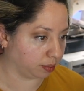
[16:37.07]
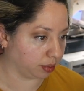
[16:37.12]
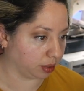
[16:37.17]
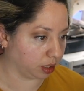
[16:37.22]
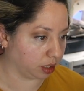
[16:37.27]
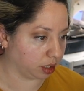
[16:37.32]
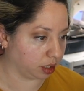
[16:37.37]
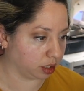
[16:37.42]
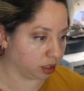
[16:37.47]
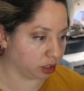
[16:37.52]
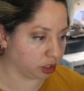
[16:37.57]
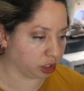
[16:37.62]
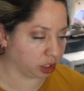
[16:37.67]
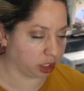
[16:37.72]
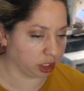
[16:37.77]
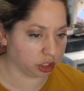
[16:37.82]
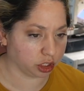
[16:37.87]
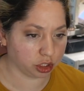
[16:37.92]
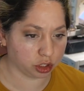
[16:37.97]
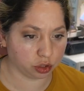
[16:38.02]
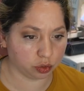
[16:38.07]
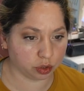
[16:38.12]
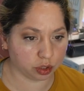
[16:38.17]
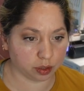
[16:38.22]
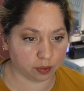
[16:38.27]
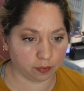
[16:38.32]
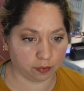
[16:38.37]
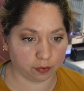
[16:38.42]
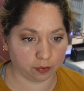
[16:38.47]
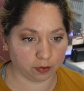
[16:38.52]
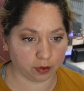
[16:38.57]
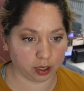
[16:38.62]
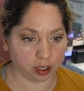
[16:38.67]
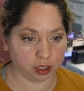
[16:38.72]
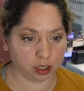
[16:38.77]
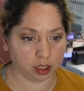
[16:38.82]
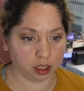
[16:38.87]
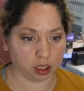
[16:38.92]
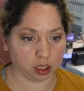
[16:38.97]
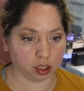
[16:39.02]
and change it to some
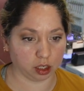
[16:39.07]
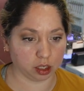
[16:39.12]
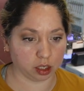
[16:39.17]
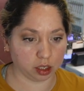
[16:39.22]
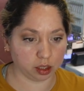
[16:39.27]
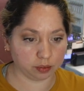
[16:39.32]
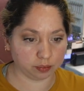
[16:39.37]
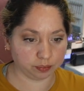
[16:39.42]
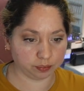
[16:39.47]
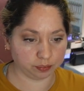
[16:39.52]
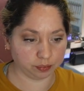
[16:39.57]
fun color.